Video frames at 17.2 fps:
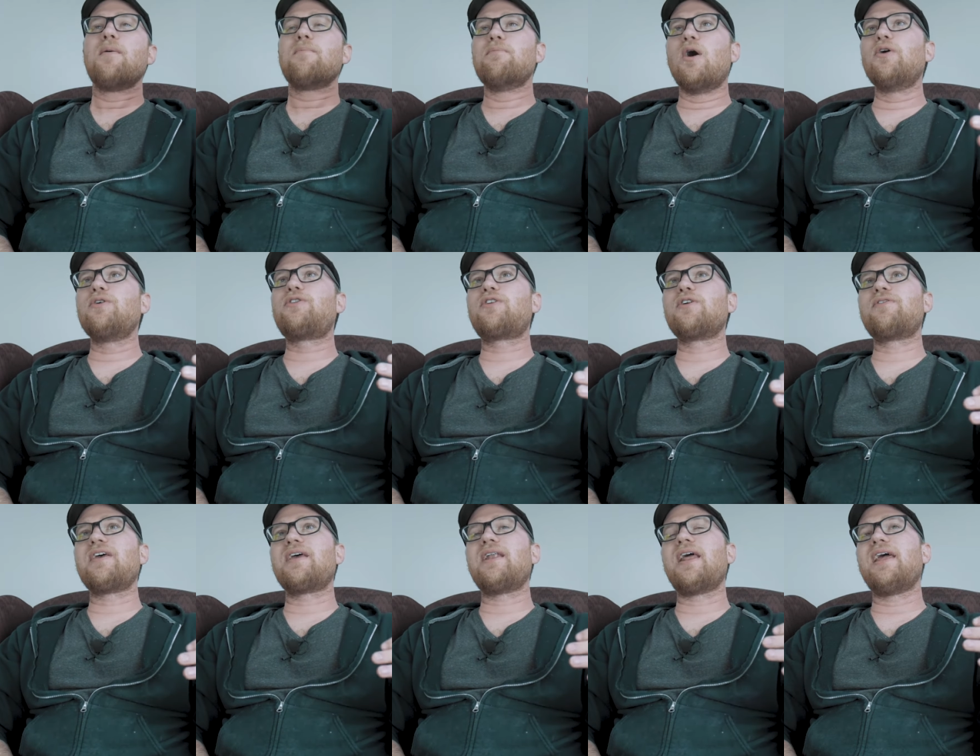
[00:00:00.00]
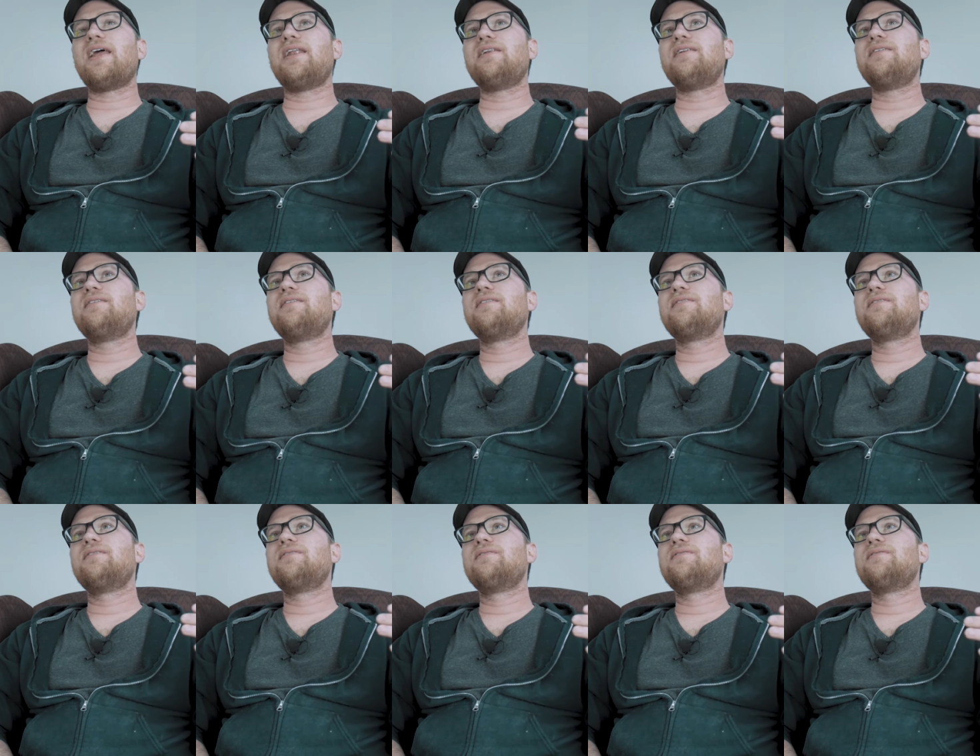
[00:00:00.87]
Most of it
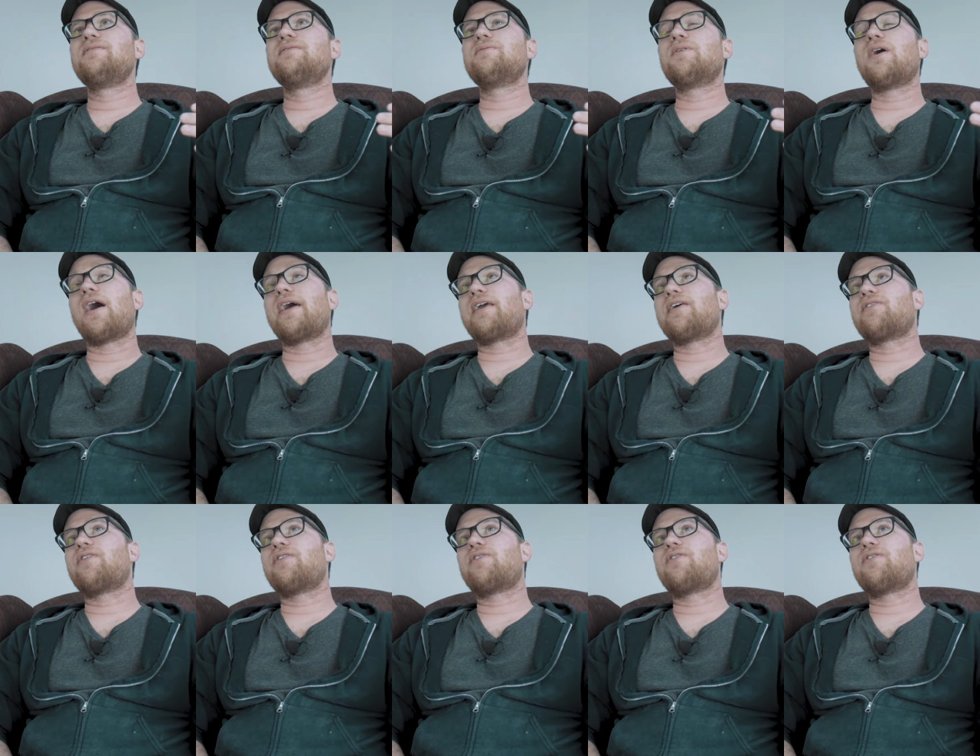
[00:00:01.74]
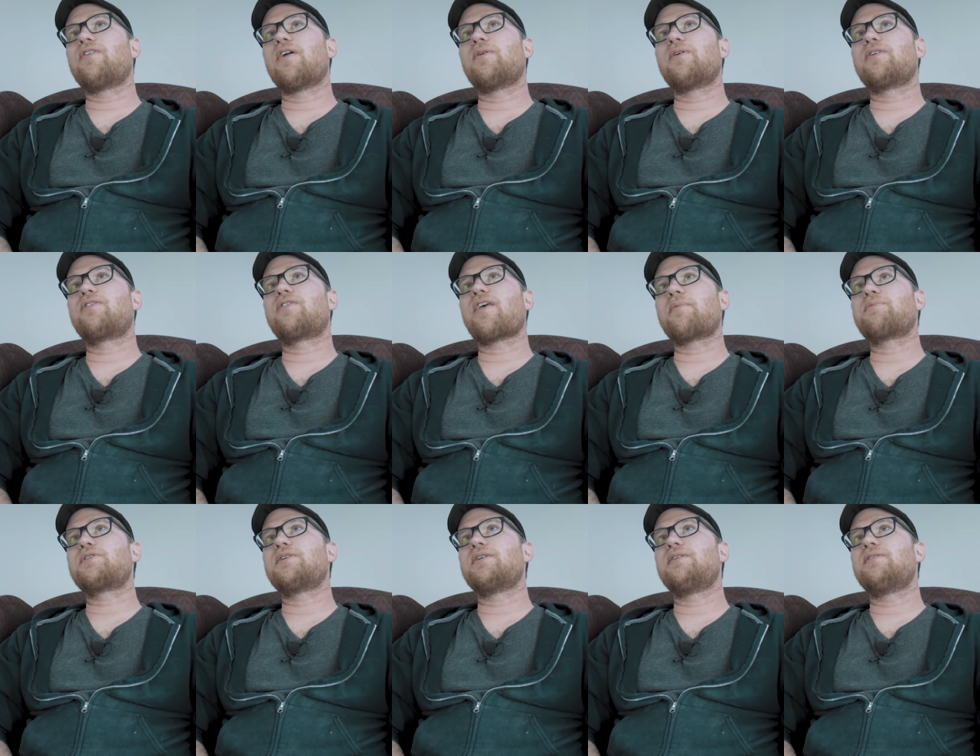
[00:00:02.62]
well, I guess this is no
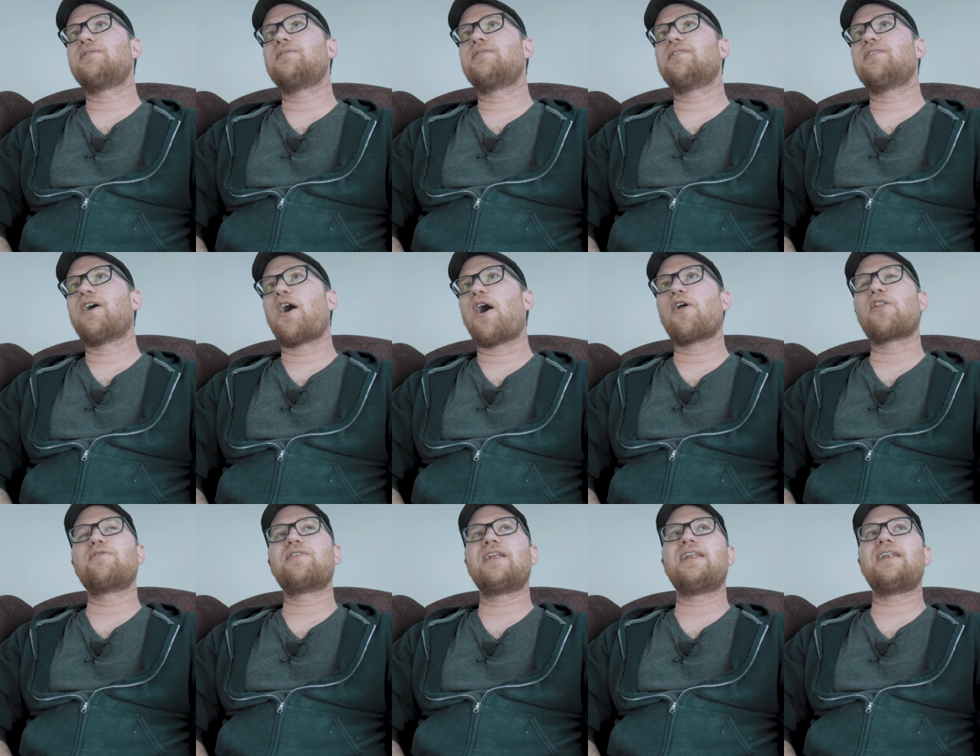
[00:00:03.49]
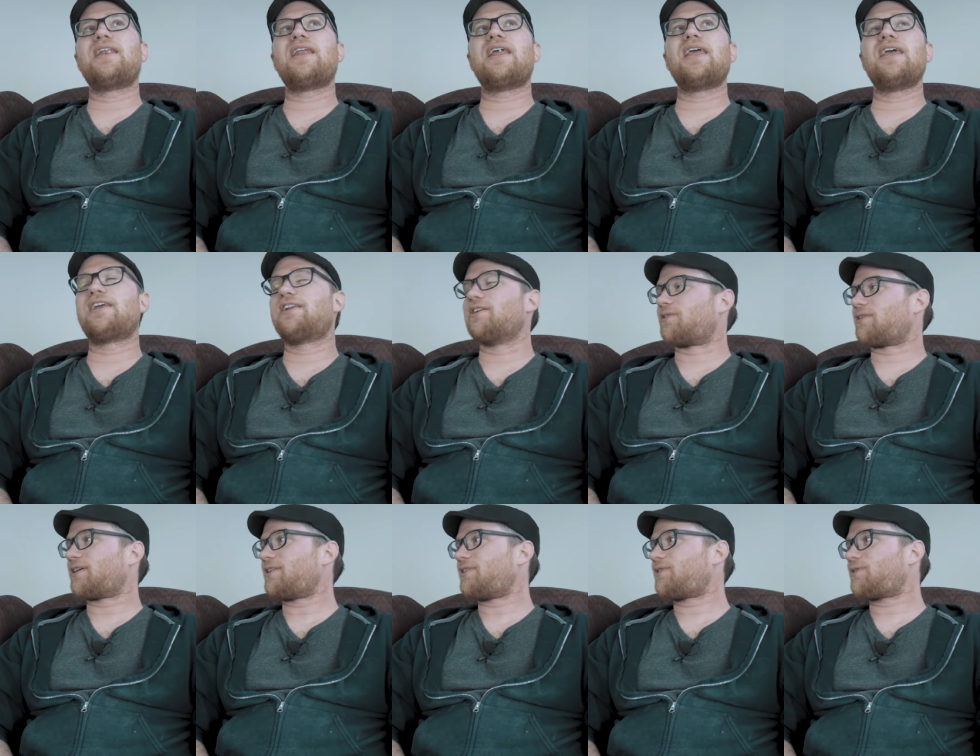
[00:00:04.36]
exception, all of it in
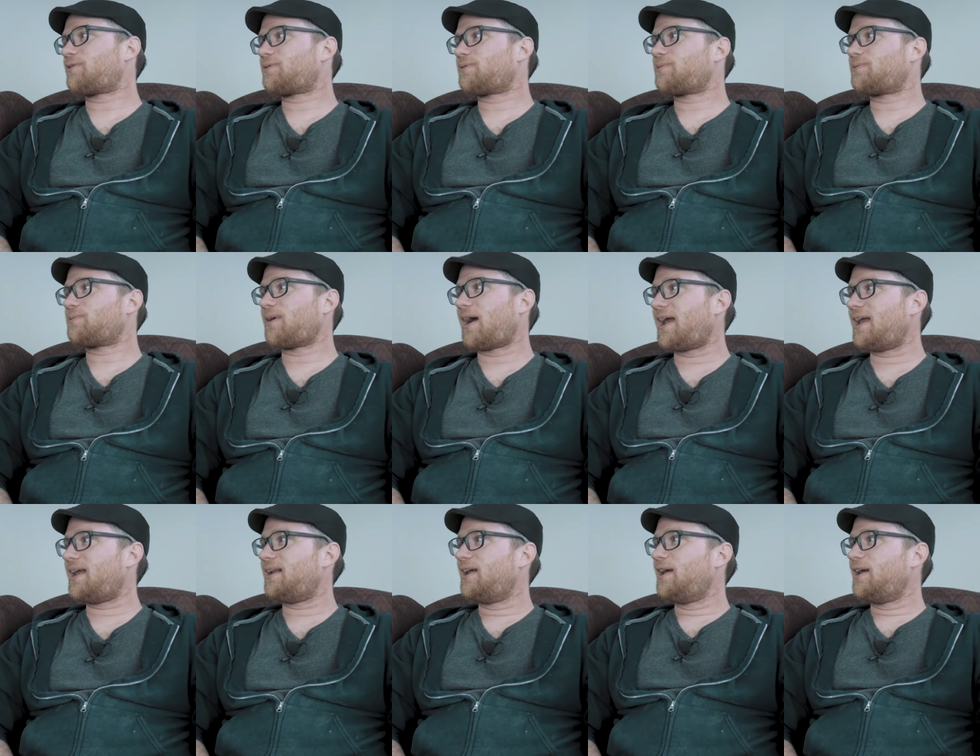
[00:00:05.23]
ignorance, right?